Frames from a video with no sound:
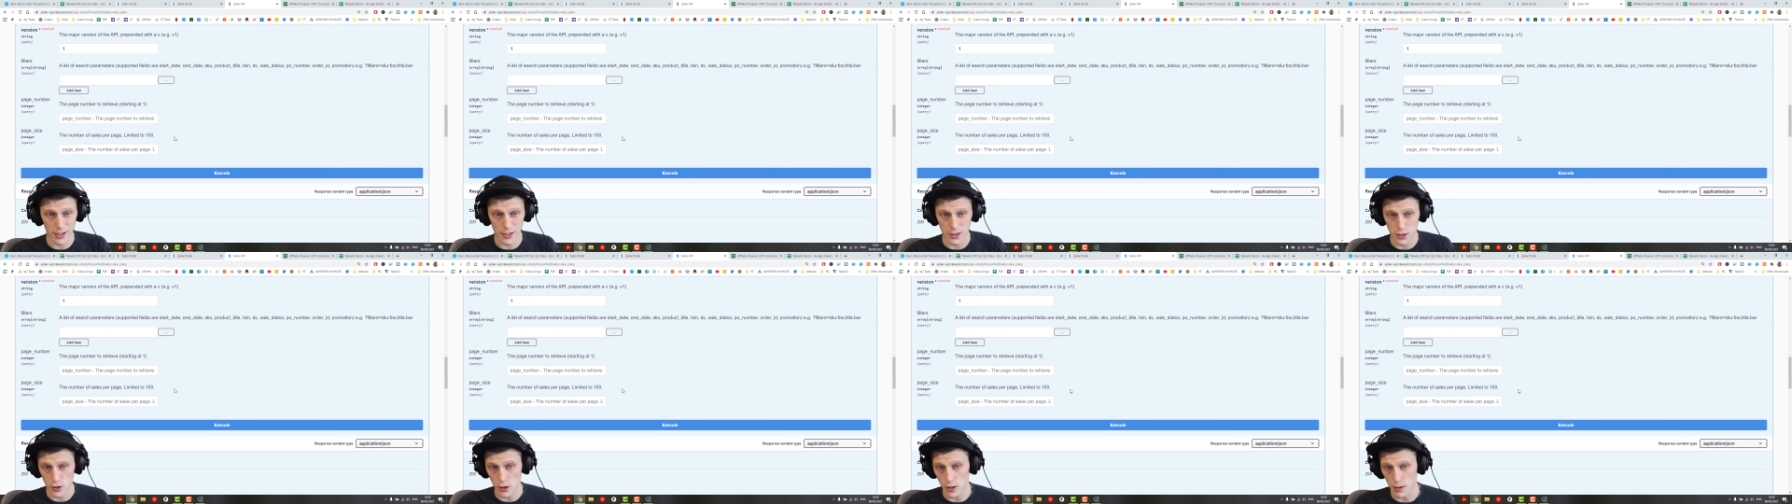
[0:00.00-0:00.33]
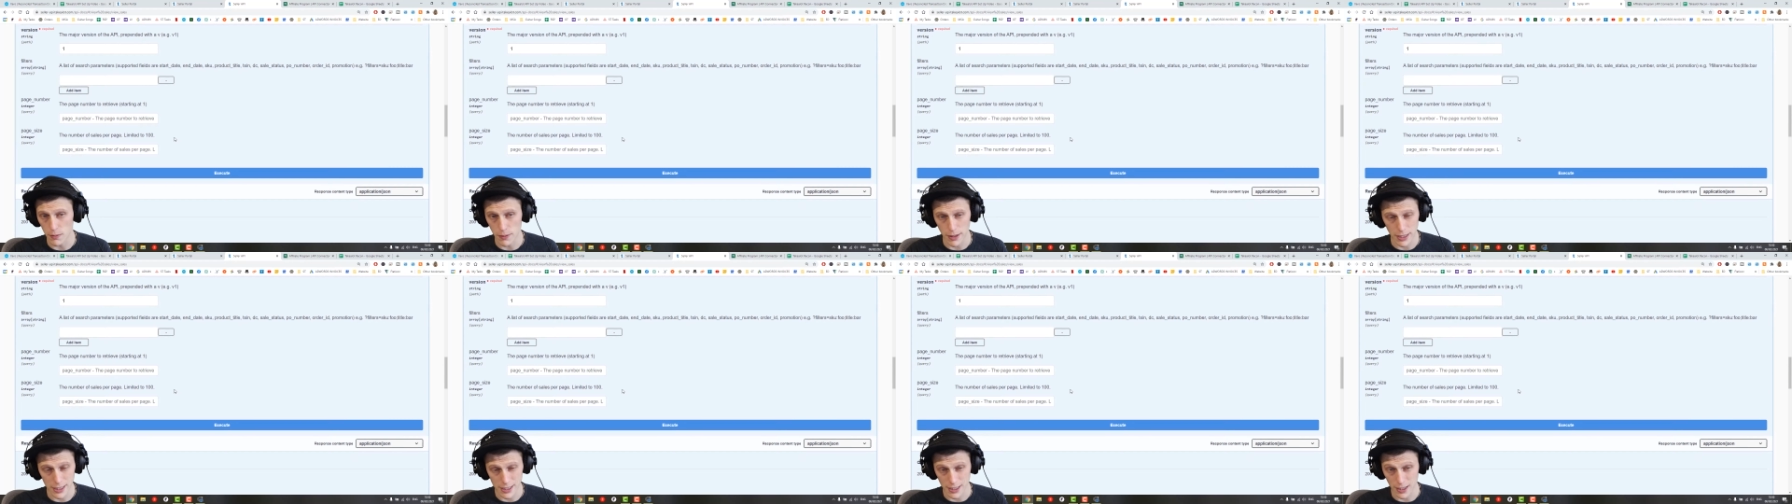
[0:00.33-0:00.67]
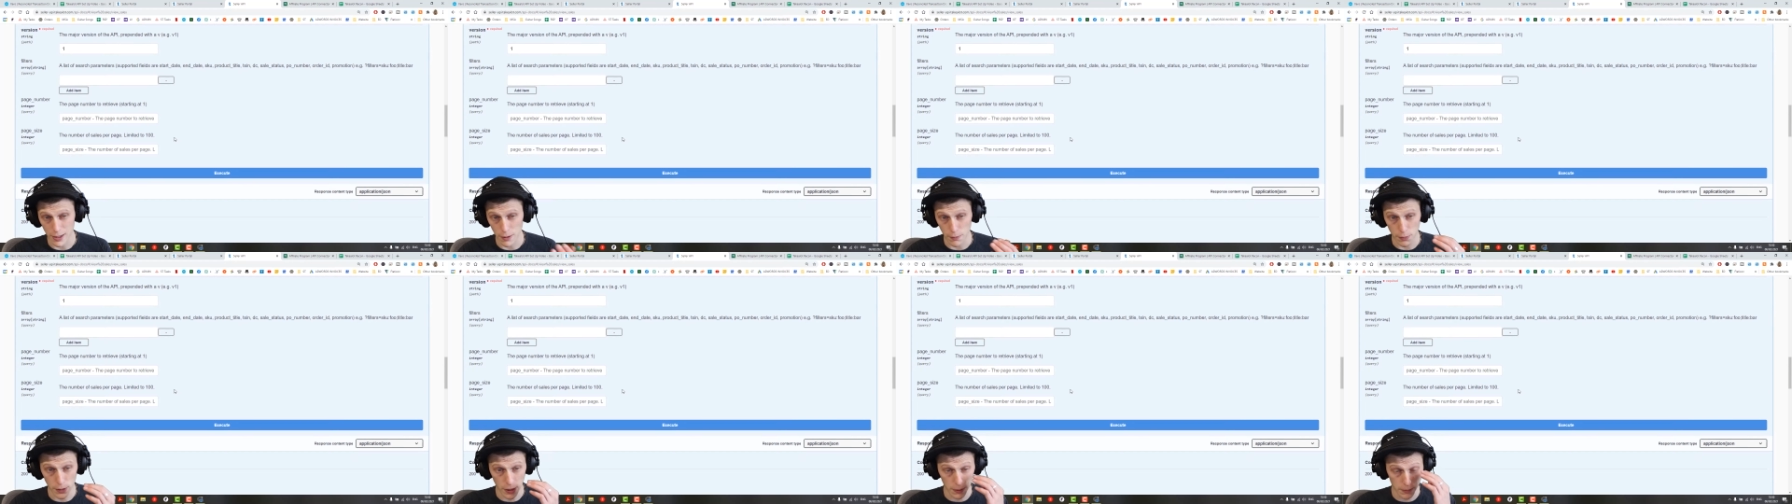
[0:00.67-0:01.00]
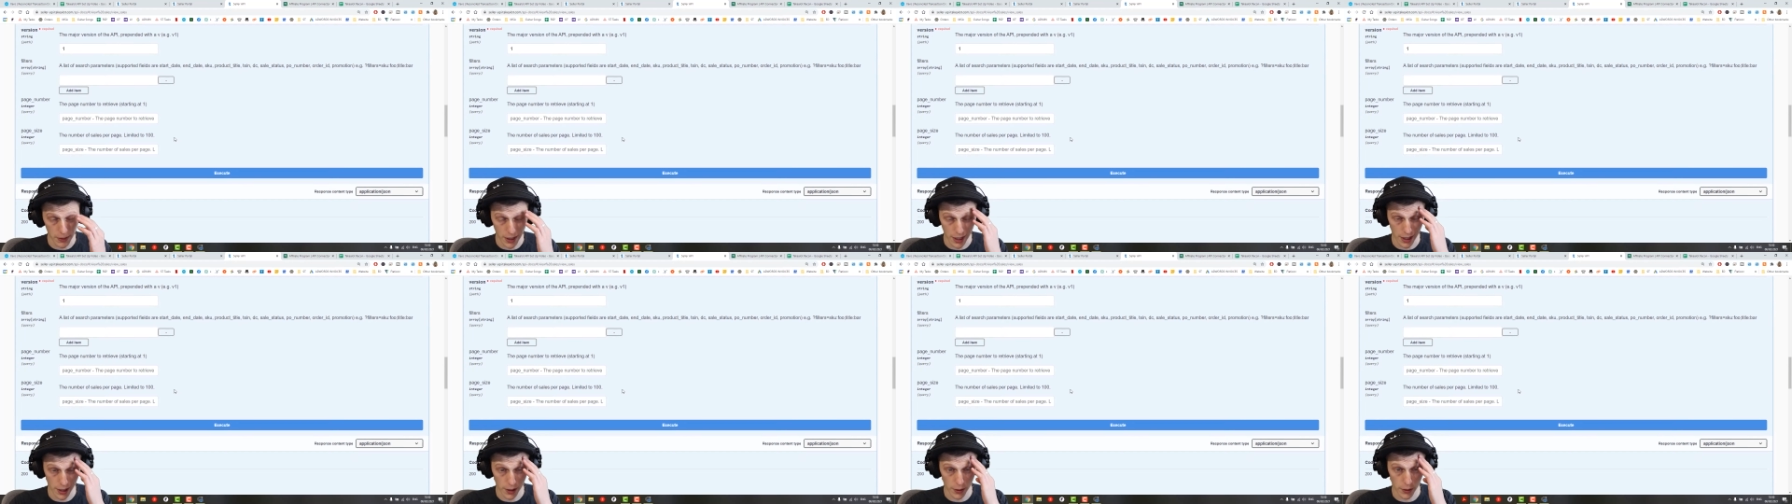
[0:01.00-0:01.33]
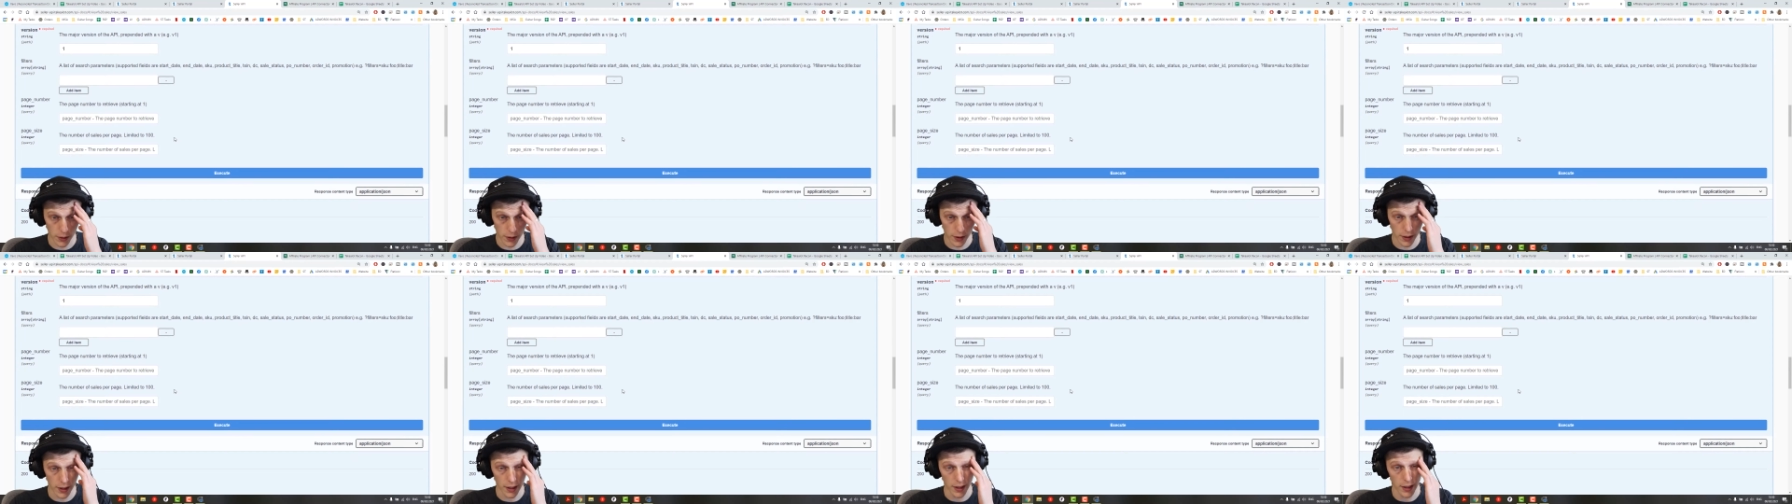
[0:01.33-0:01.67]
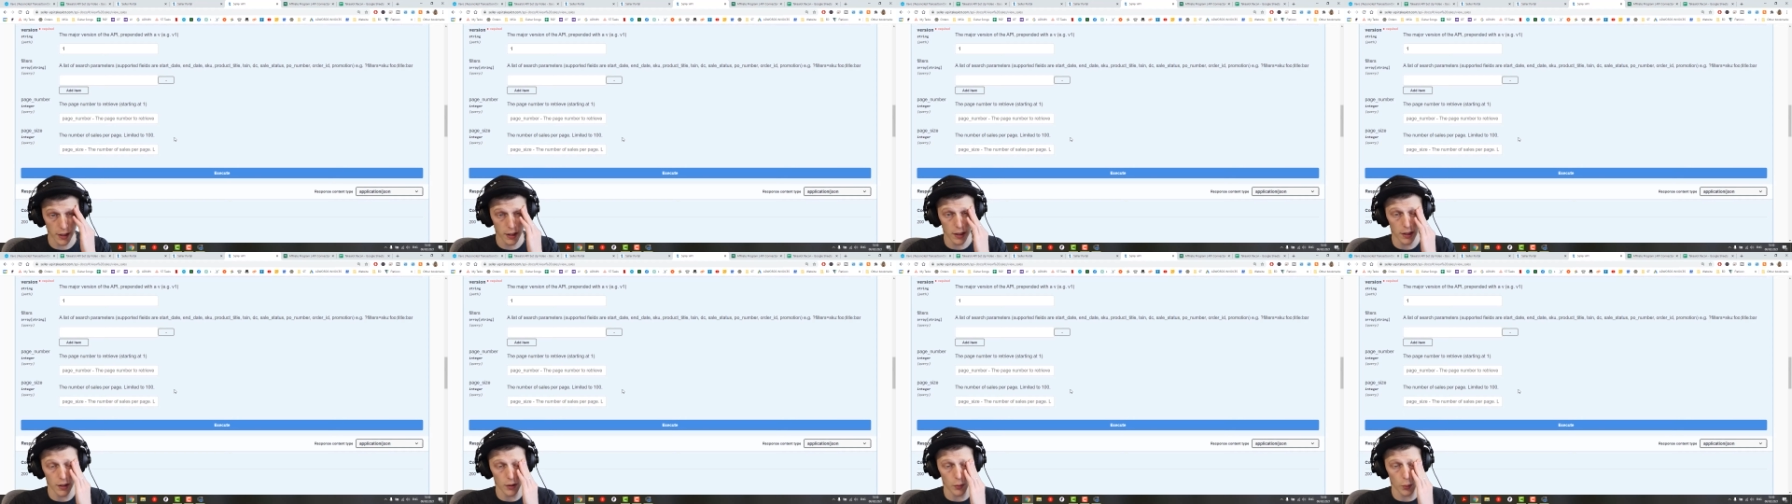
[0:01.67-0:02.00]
It's going to basically bring back uh,